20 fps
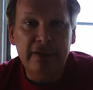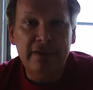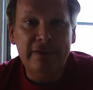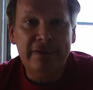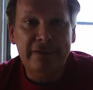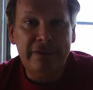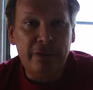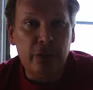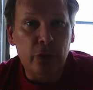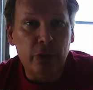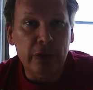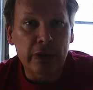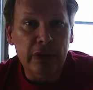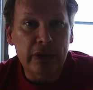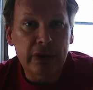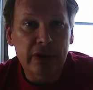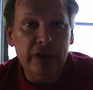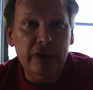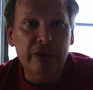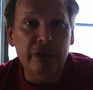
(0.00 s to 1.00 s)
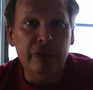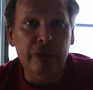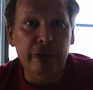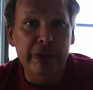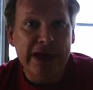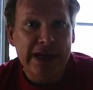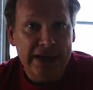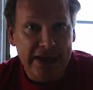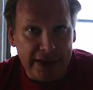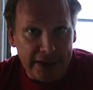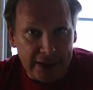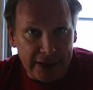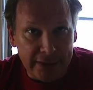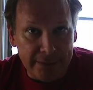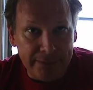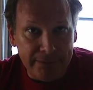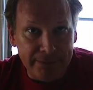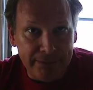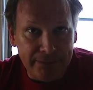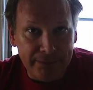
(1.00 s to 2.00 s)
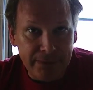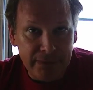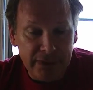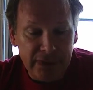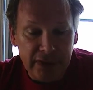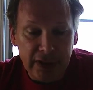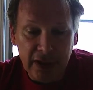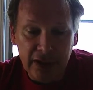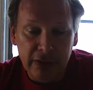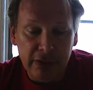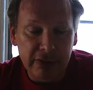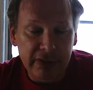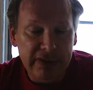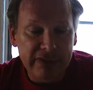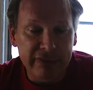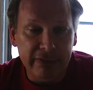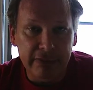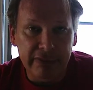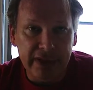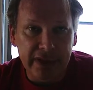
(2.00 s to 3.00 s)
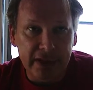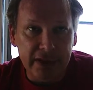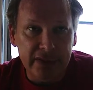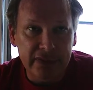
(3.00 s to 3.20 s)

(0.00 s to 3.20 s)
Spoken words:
for reading, and only for reading.